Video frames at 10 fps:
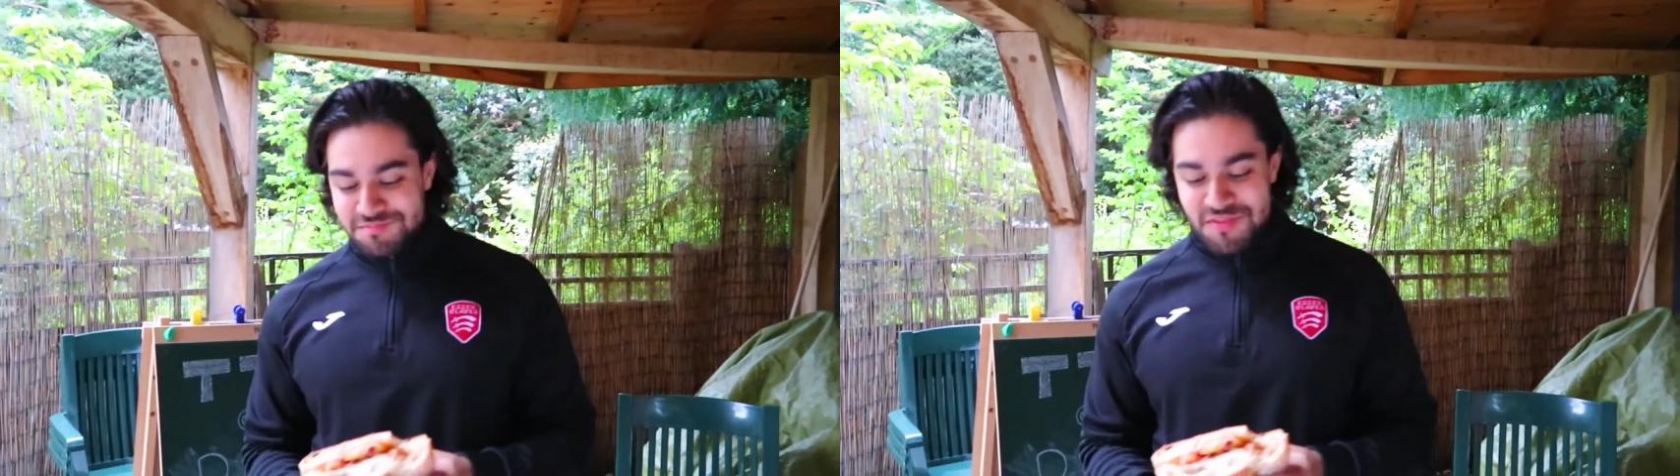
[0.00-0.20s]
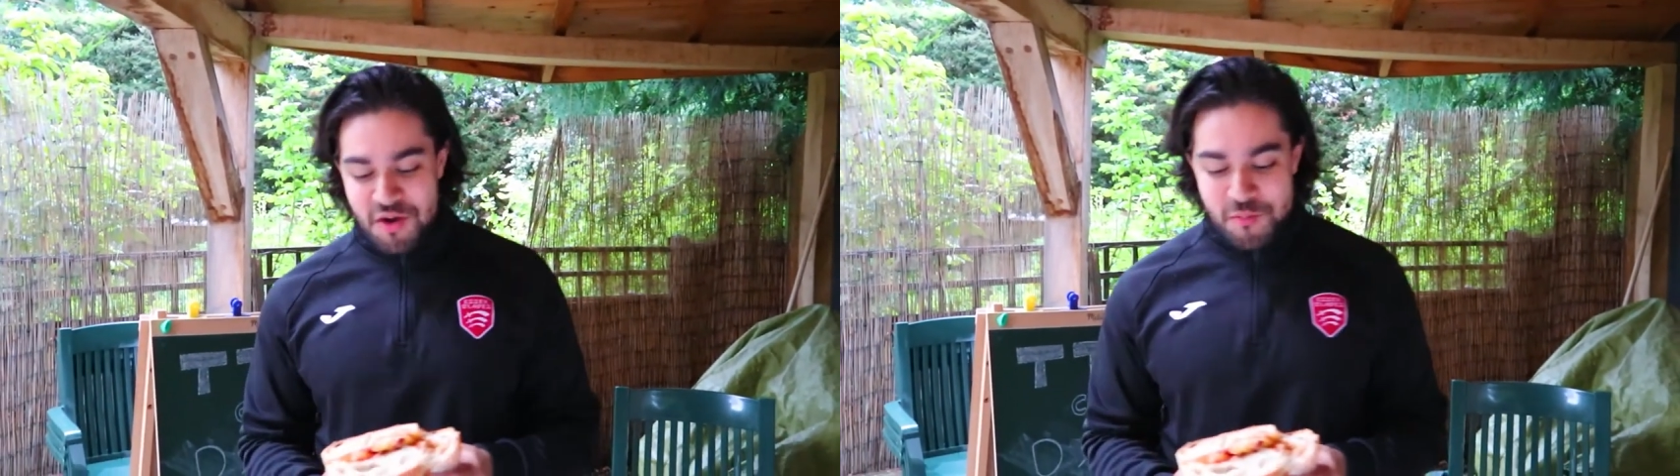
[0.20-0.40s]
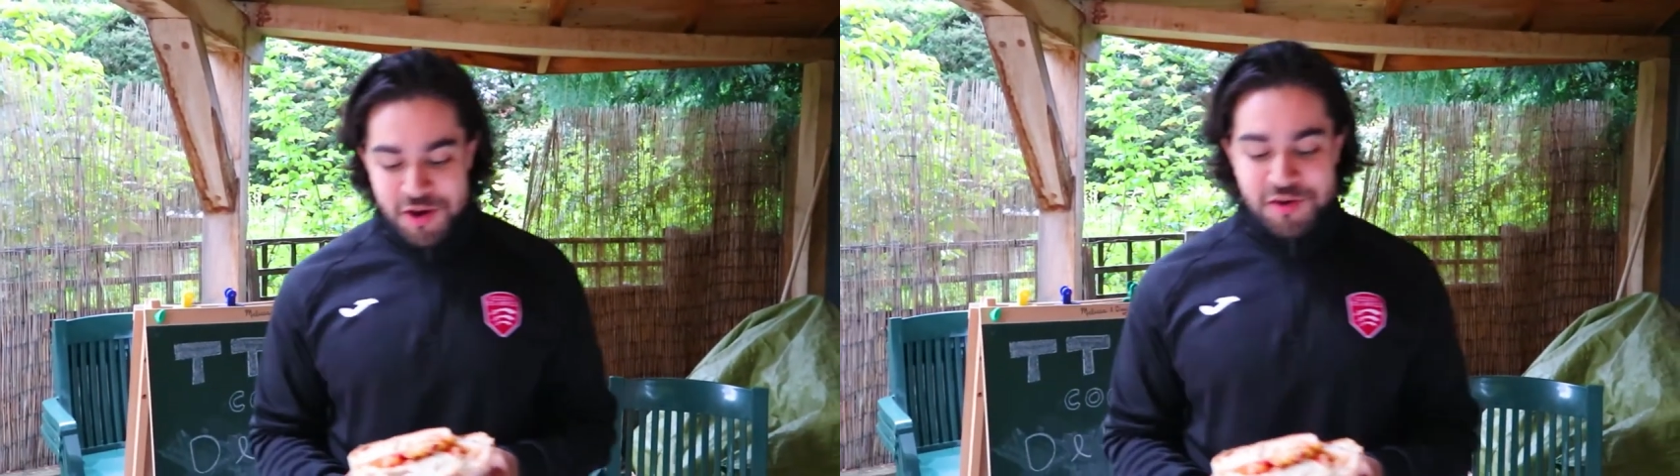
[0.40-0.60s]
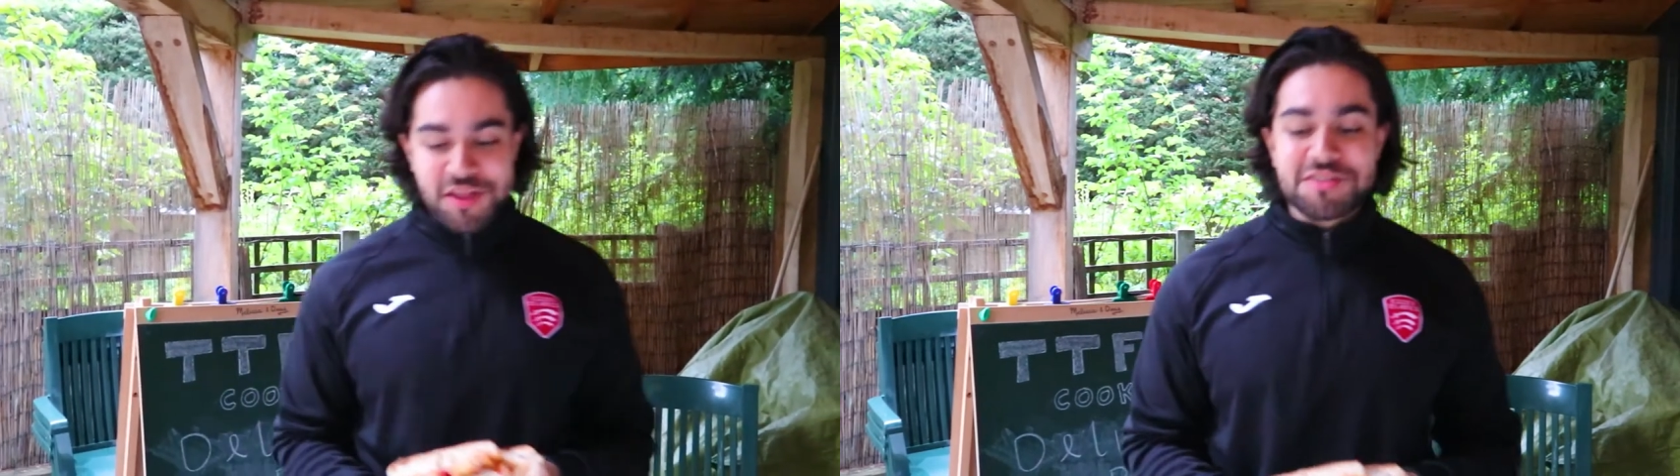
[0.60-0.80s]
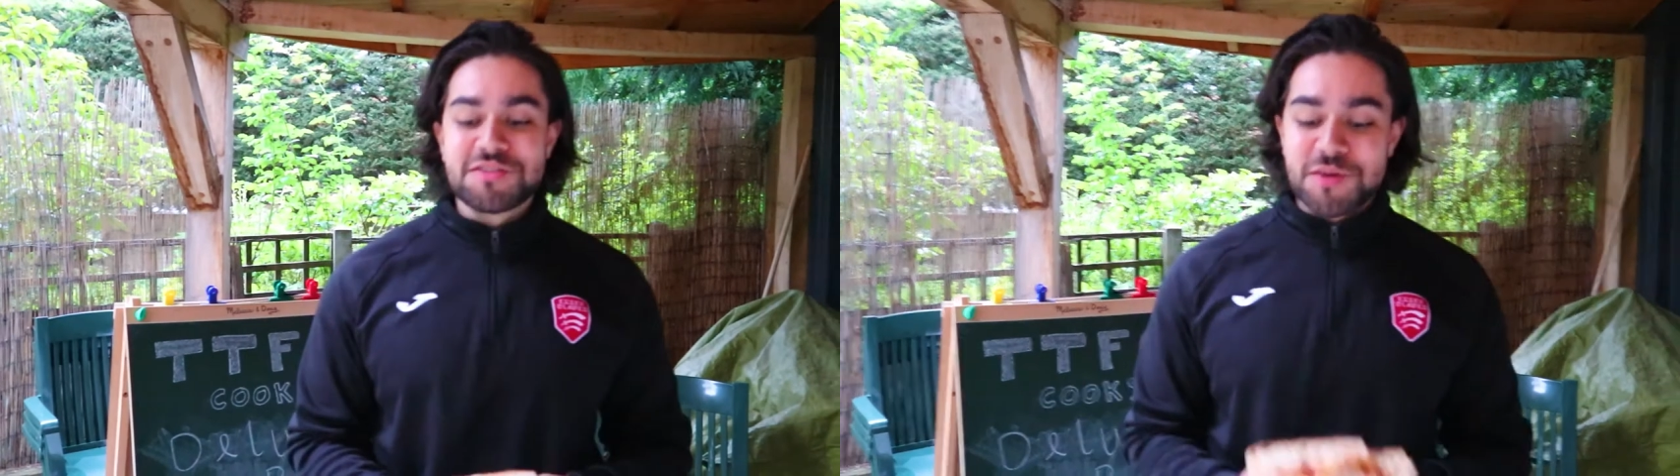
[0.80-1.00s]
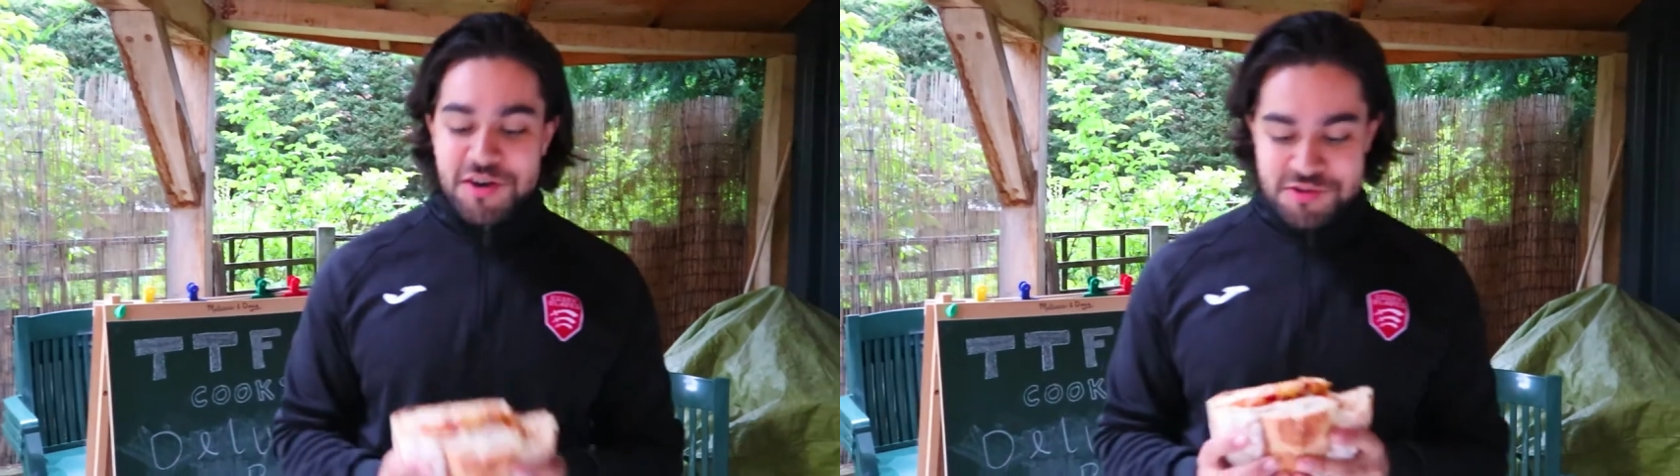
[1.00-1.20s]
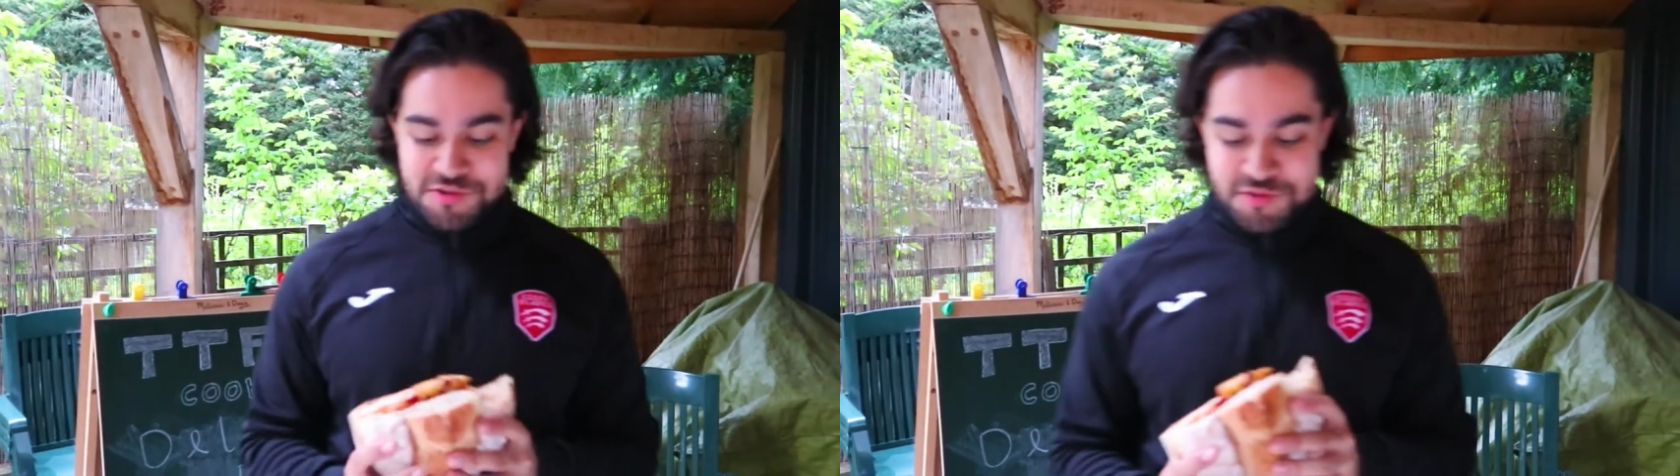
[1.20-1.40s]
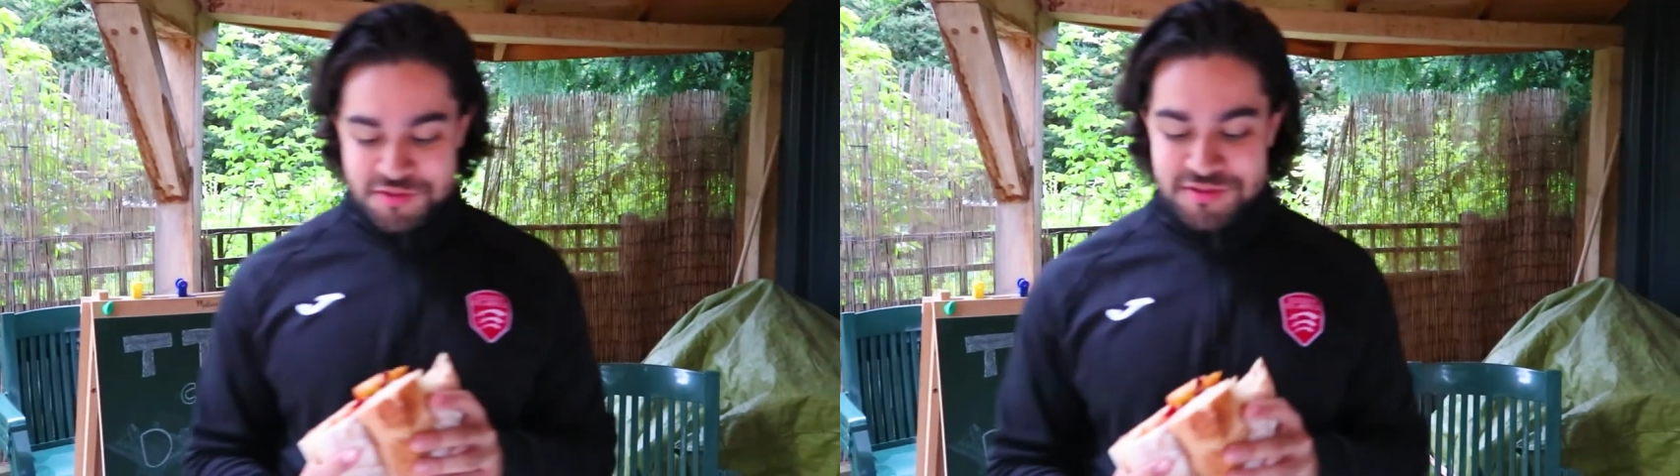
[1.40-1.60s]
Oh my god, that tomato
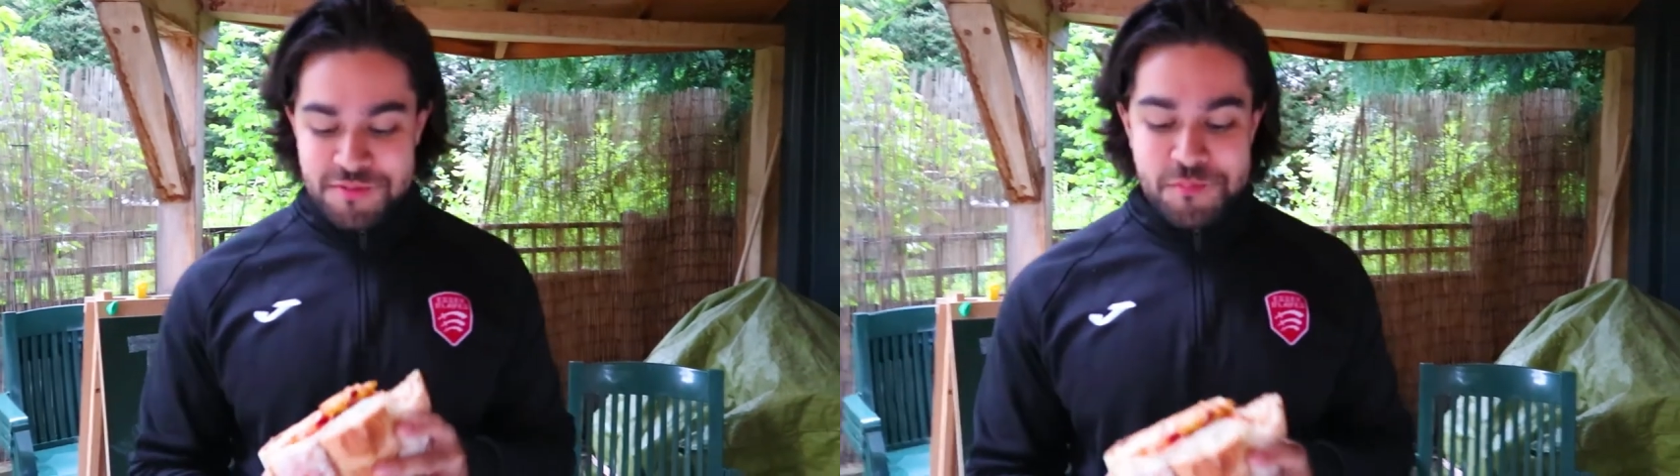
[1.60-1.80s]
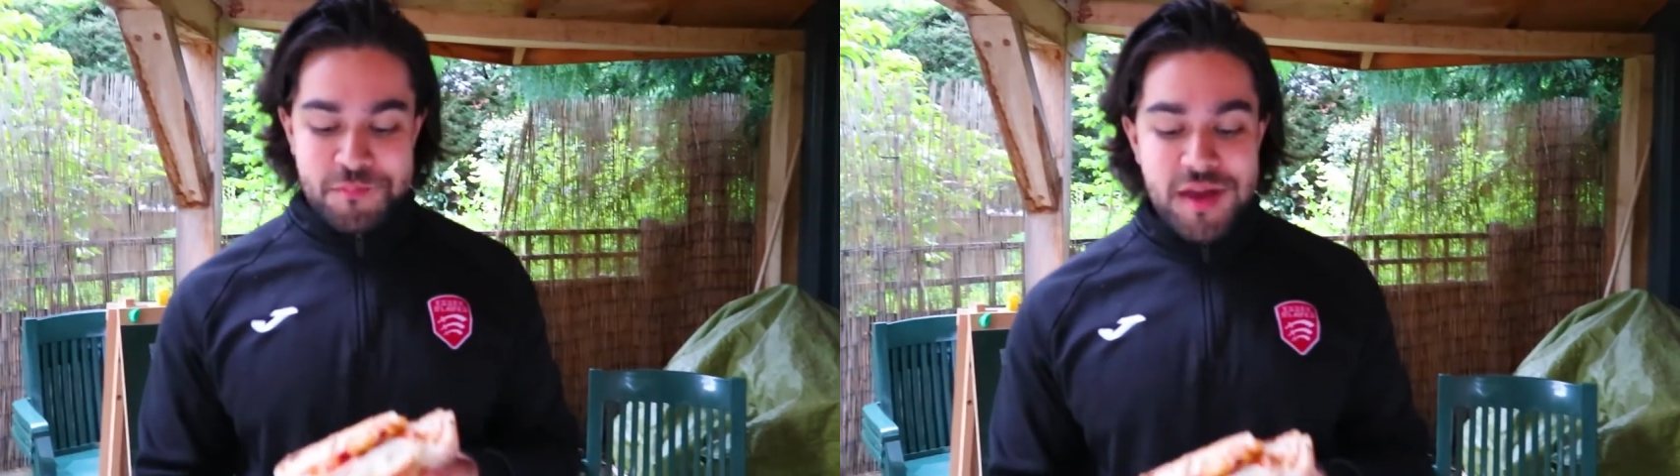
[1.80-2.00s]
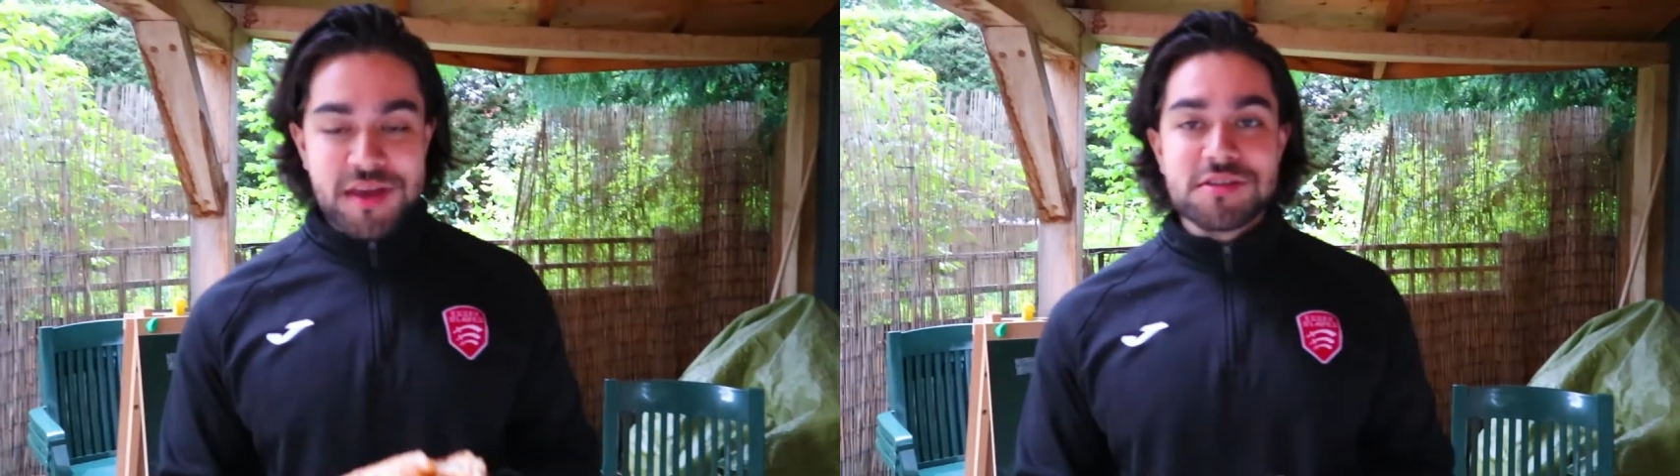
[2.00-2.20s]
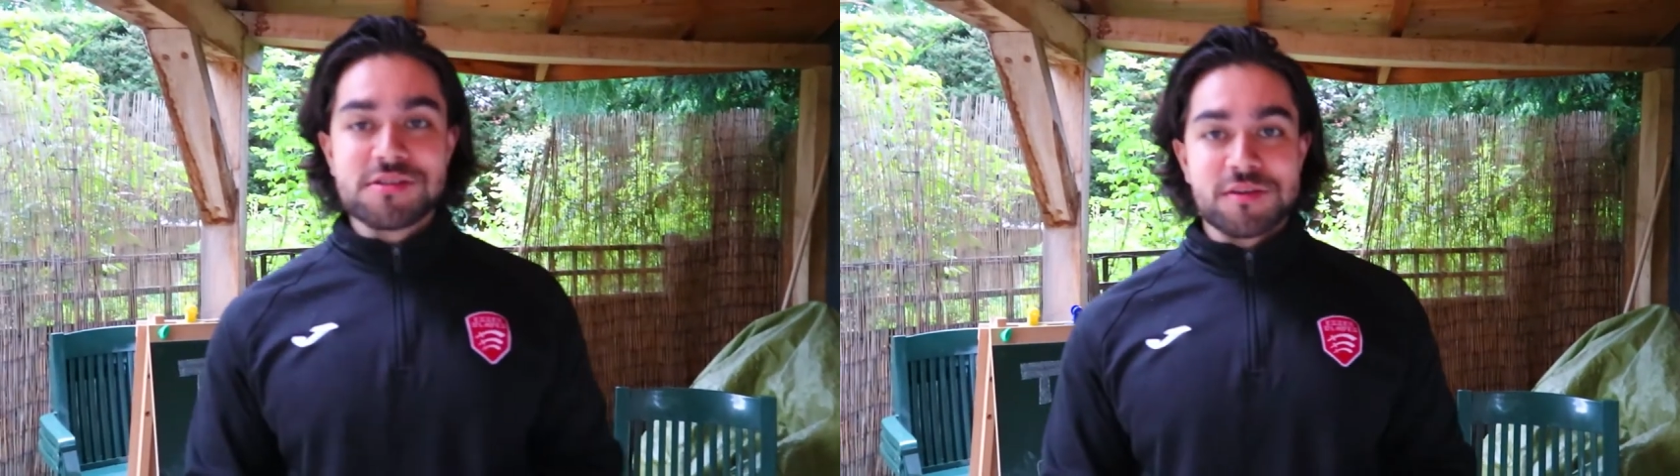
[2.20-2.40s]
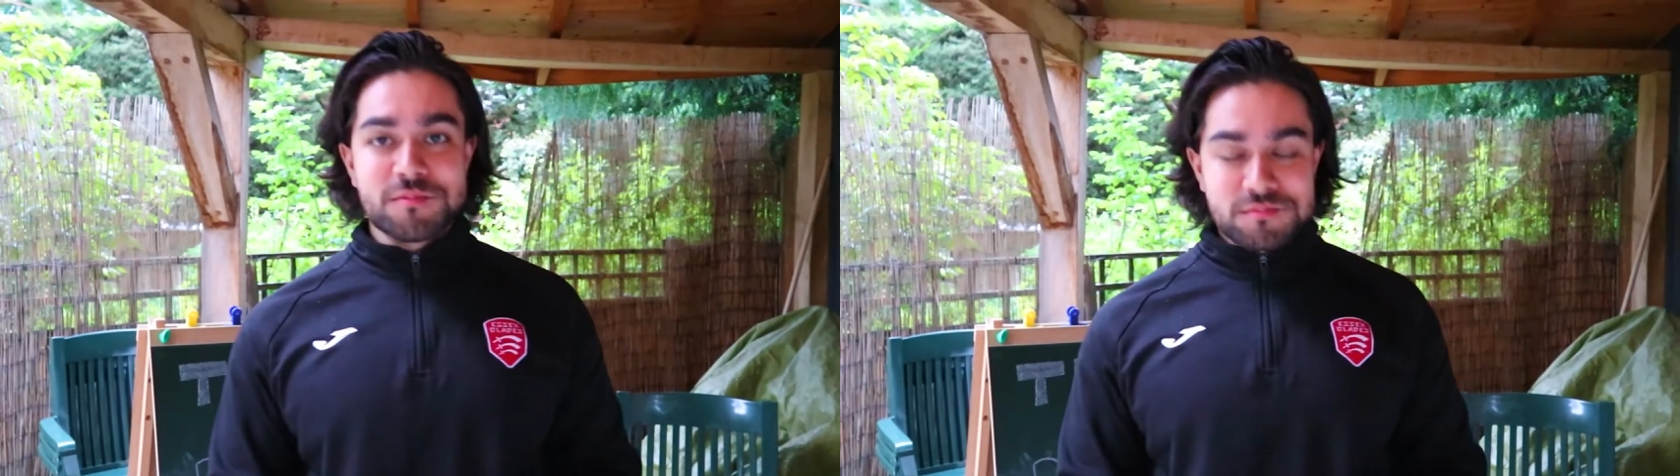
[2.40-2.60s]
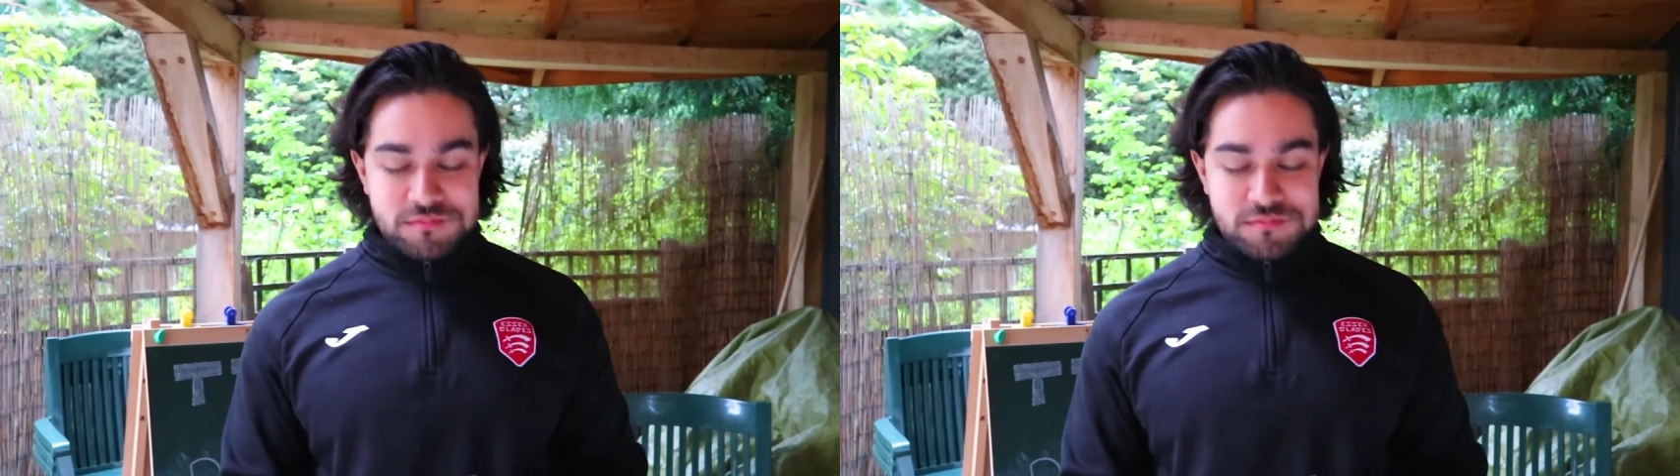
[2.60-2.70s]
sauce is amazing.